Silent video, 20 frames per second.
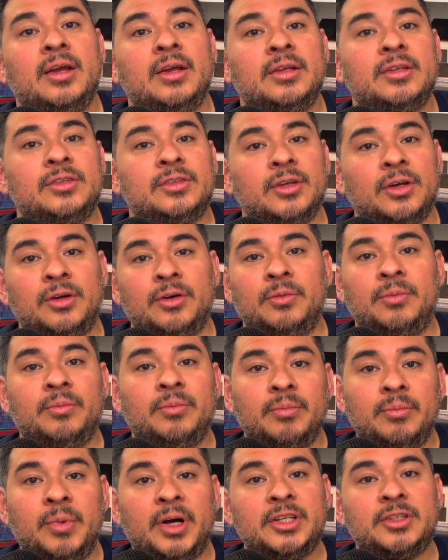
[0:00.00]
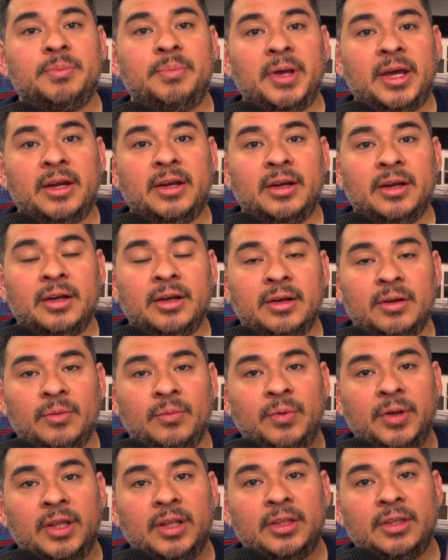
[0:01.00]
So much better
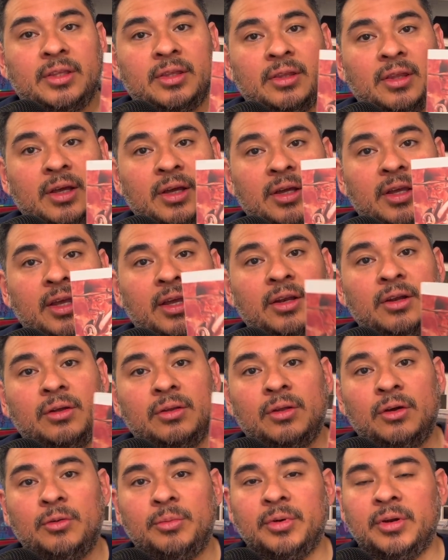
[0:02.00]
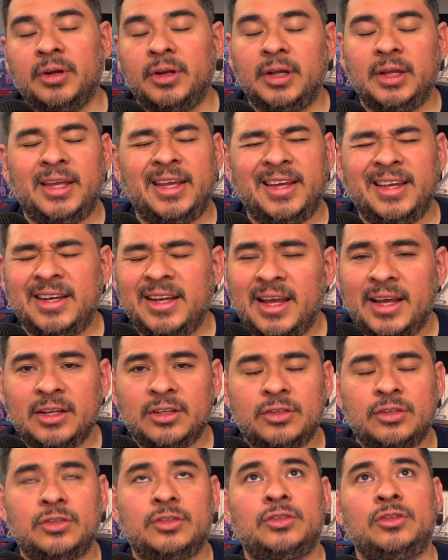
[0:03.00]
with the Kino Lorber. Again,
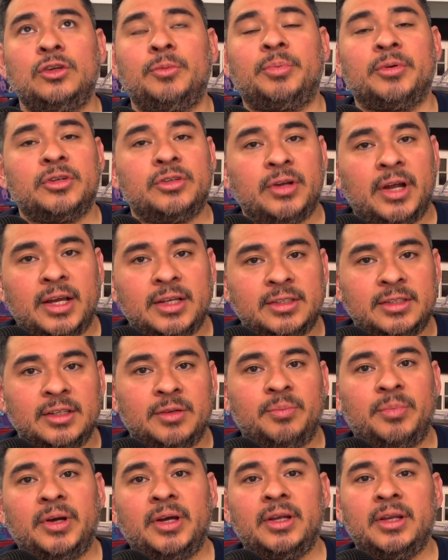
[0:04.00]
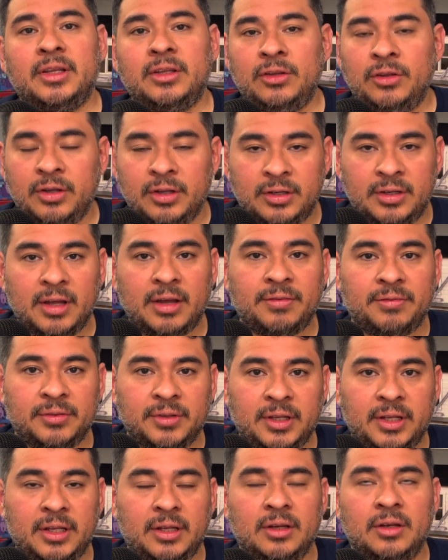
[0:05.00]
not super drastic, but you could
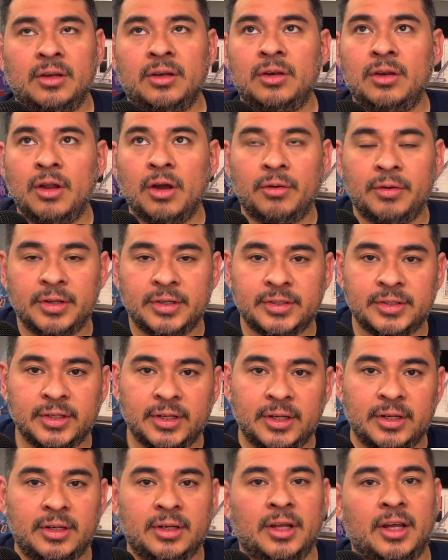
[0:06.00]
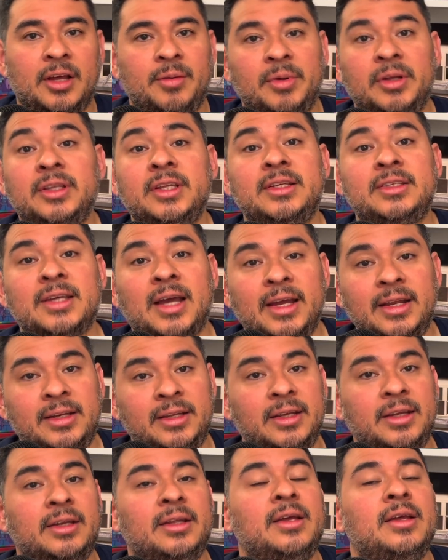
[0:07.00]
definitely notice it. At least I
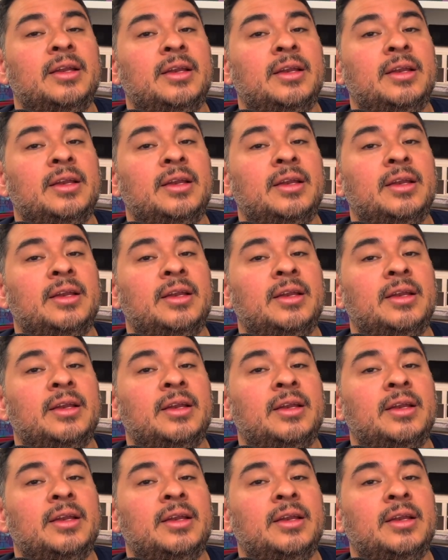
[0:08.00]
did.